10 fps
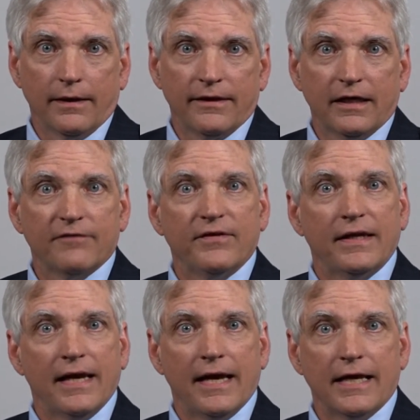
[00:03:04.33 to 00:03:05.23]
Think of
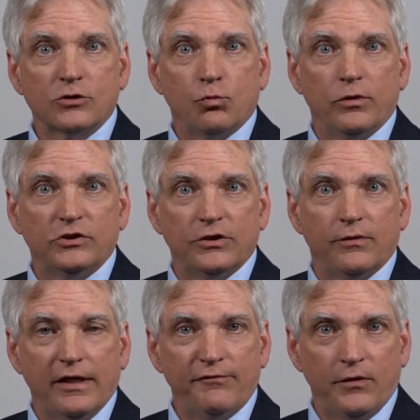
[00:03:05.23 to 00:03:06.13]
it as,
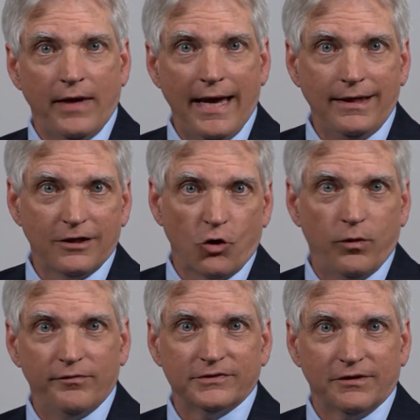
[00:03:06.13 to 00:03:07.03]
if you had an
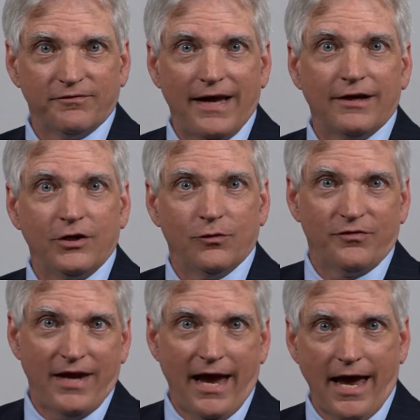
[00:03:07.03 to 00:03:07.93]
equivalent value of
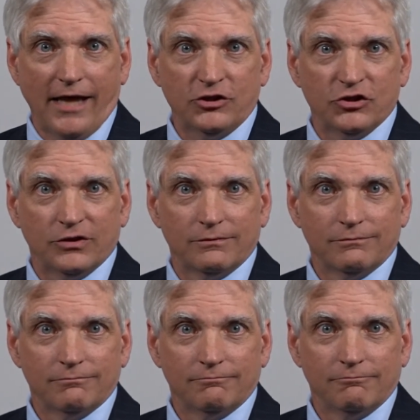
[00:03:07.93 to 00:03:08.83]
cash,
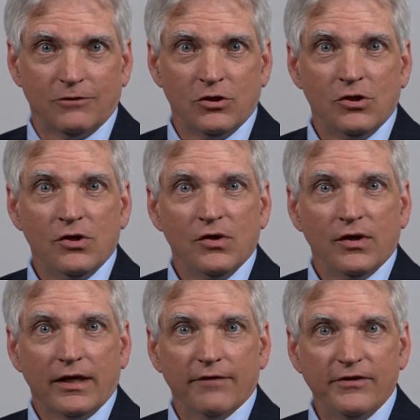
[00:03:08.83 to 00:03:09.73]

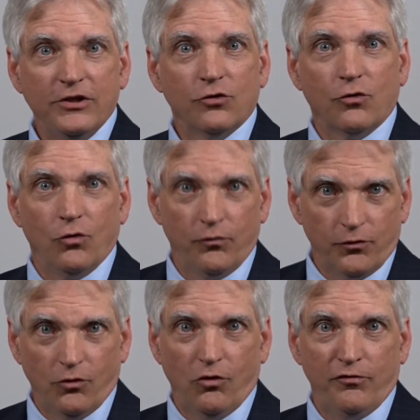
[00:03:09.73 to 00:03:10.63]
given your
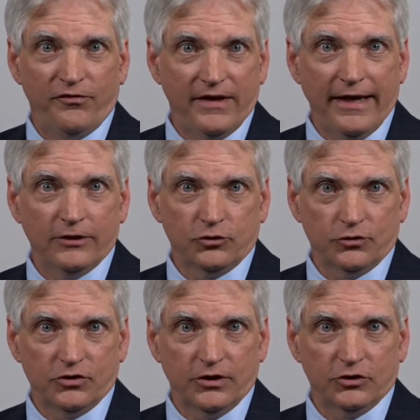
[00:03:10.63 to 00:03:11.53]
overall financial
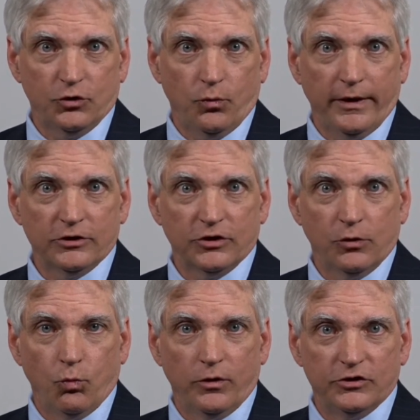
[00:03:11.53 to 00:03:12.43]

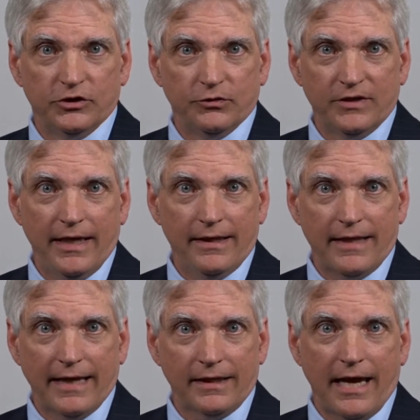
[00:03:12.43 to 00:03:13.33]
situation, would you take
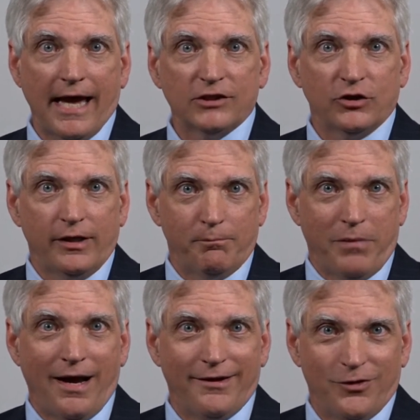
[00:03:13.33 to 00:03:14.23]
that cash and
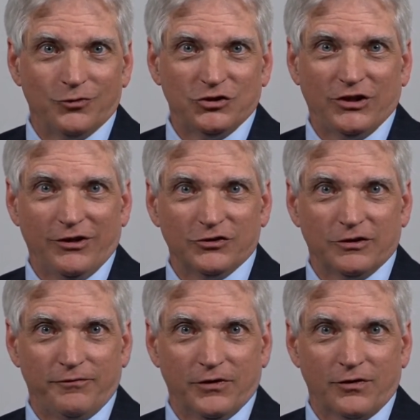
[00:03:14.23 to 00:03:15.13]
buy those shares
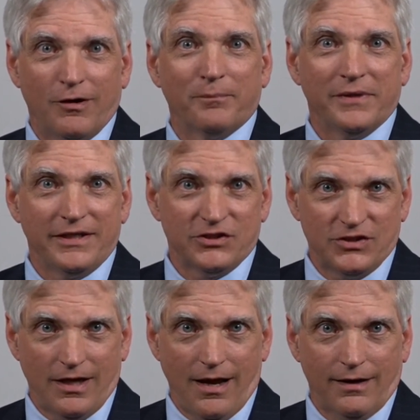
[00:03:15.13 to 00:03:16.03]
of your company's
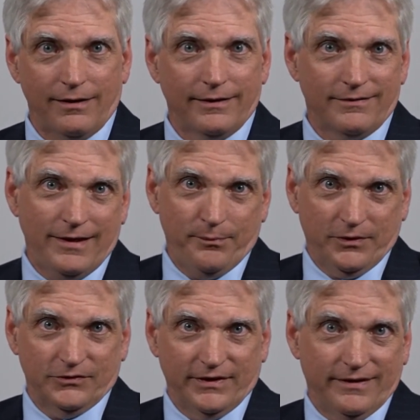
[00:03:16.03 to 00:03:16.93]
stock? And
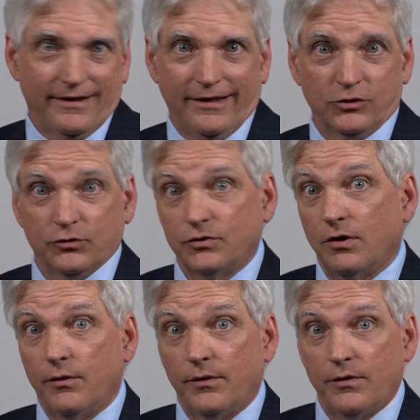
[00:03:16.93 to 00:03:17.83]
typically the answer is
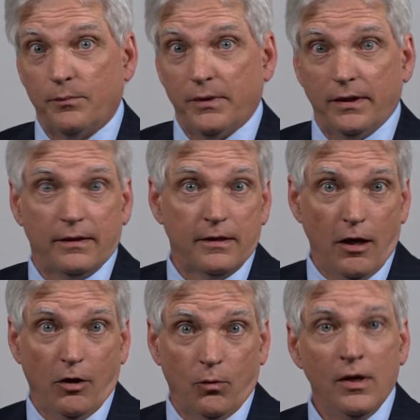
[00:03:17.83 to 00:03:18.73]
going to be
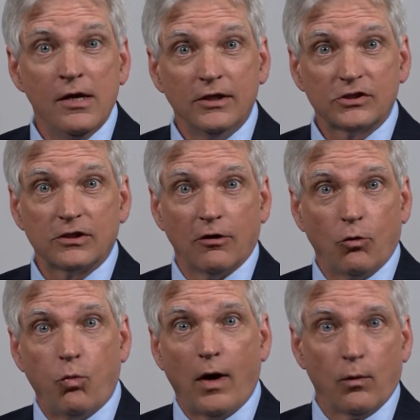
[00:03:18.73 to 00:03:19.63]
no. So
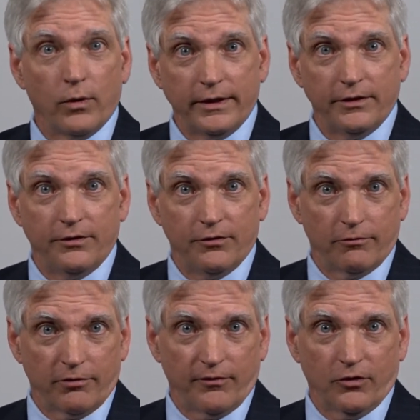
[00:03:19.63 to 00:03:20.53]
why wouldn't you do the
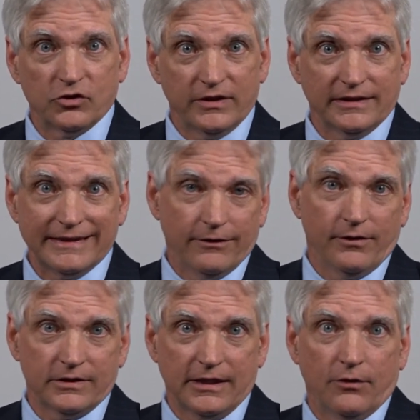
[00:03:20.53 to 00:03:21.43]
reverse and
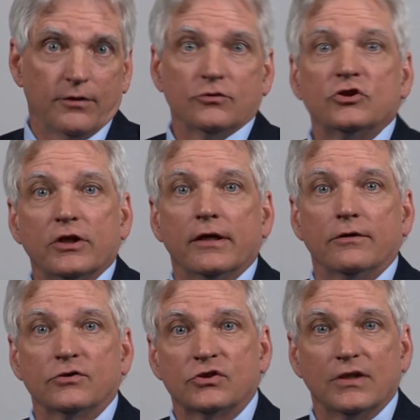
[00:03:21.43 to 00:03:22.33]
sell those
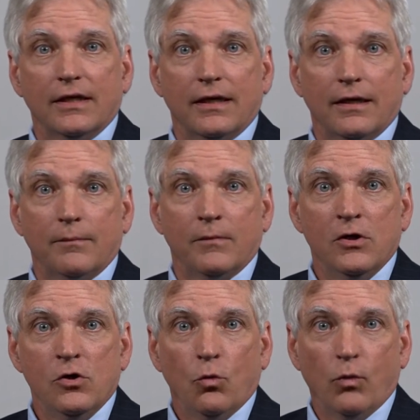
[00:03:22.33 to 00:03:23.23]
shares
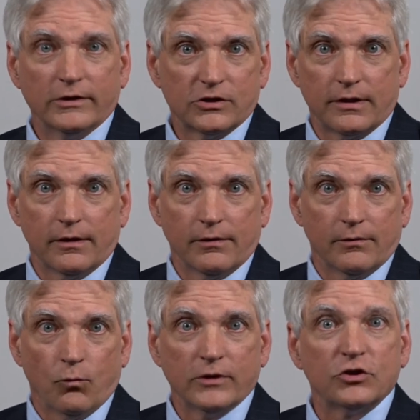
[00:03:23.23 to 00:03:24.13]
once
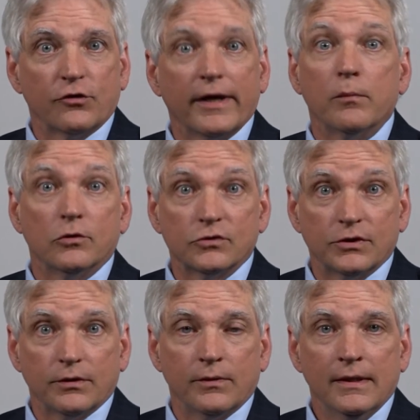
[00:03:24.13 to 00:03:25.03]
you're able
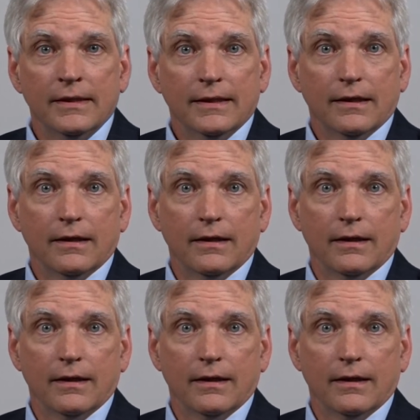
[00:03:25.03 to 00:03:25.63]
to?